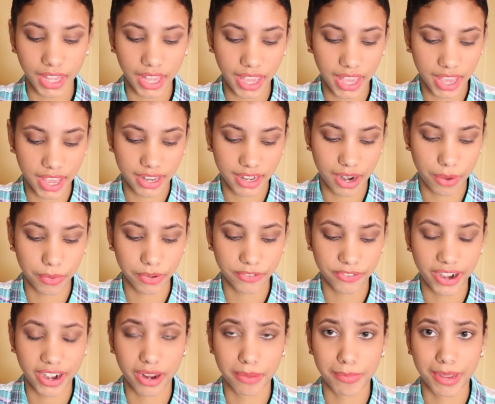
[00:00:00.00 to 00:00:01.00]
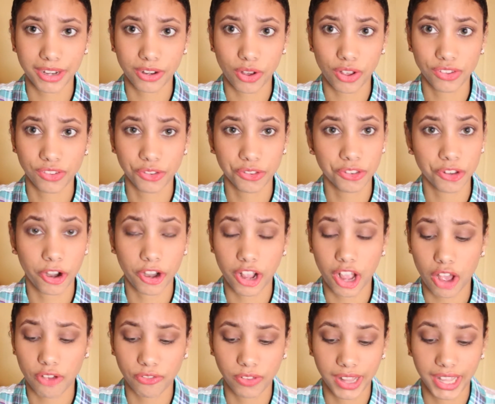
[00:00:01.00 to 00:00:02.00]
And I would recommend also starting
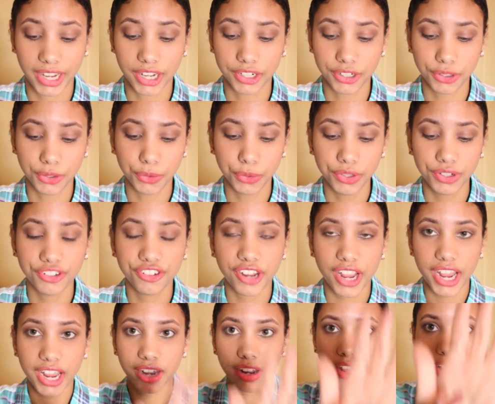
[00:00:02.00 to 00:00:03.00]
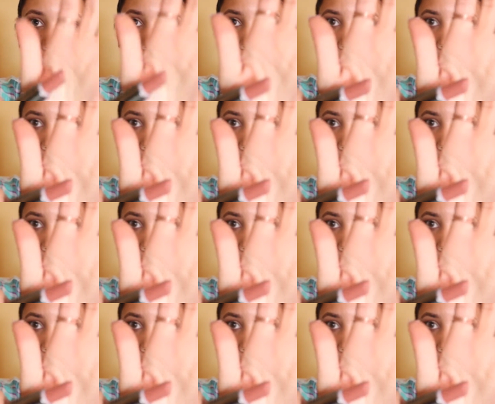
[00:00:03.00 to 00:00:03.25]
off with like a nude shade.